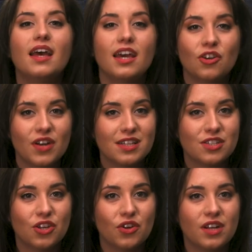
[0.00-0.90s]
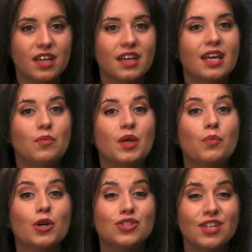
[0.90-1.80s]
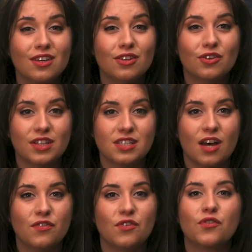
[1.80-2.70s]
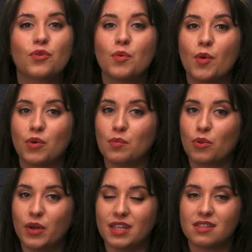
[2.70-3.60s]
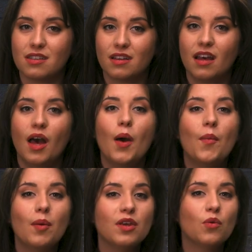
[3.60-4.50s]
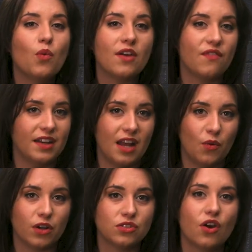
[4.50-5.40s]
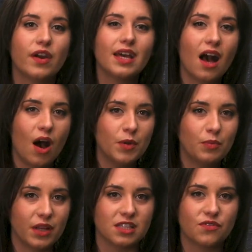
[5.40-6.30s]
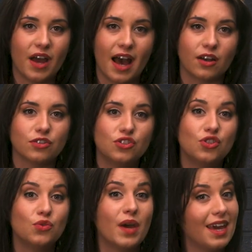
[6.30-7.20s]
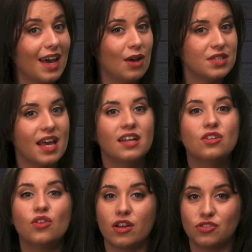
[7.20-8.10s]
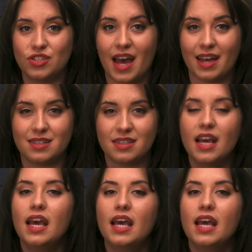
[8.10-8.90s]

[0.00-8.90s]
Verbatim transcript: Internet security can be particularly tough for remote employees. Public Wi Fi networks are a common place for hackers to hang out and launch attacks.